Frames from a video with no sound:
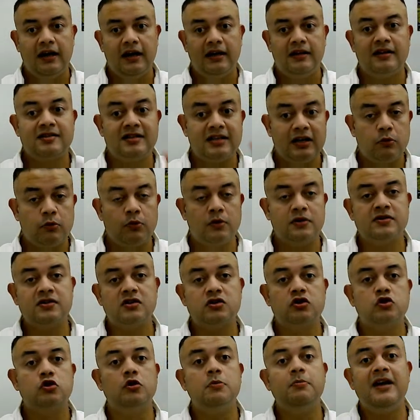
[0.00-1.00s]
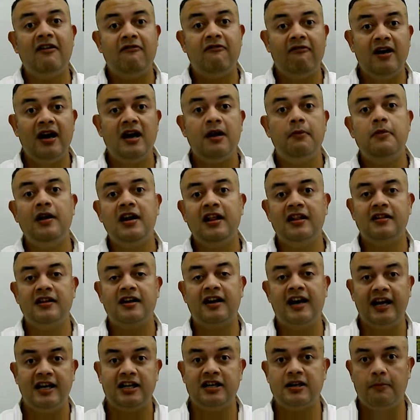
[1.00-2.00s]
The sequences should be available in the
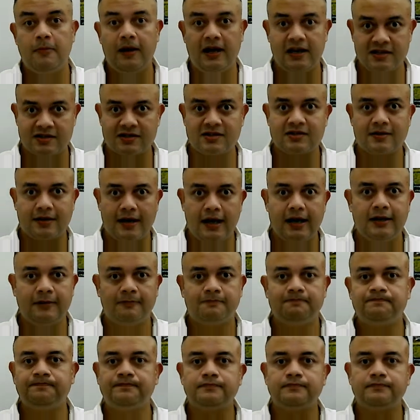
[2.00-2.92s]
database, right?